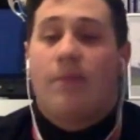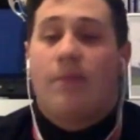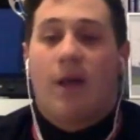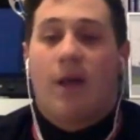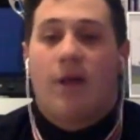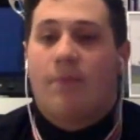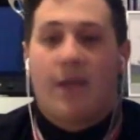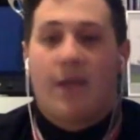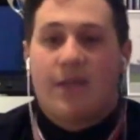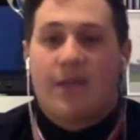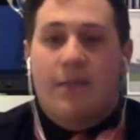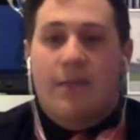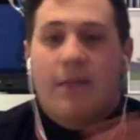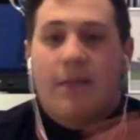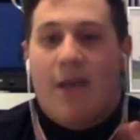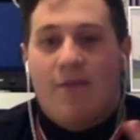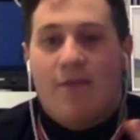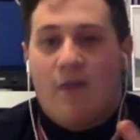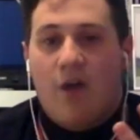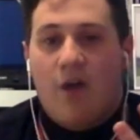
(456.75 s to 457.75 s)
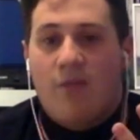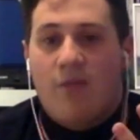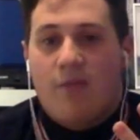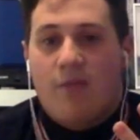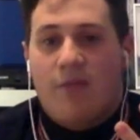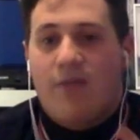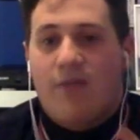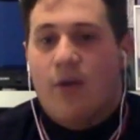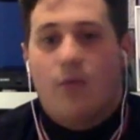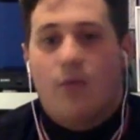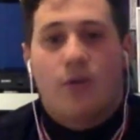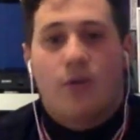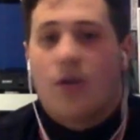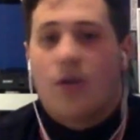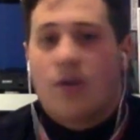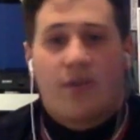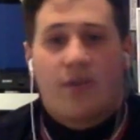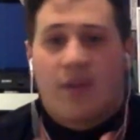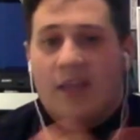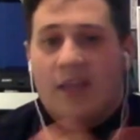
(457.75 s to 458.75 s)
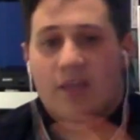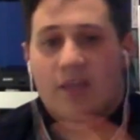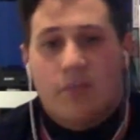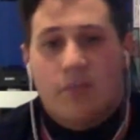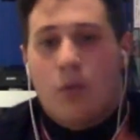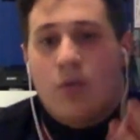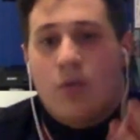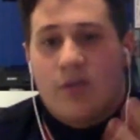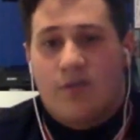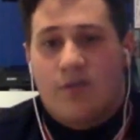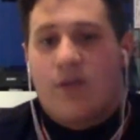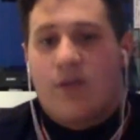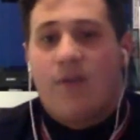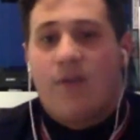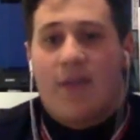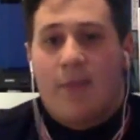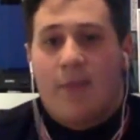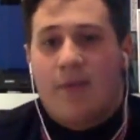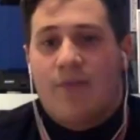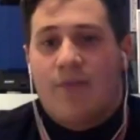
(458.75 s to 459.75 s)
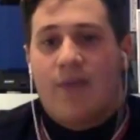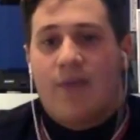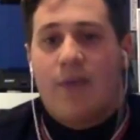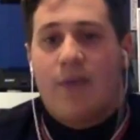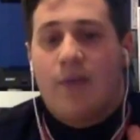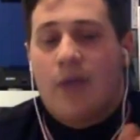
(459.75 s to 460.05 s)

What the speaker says: basically play a five in midfield because I think it's important to flood that midfield.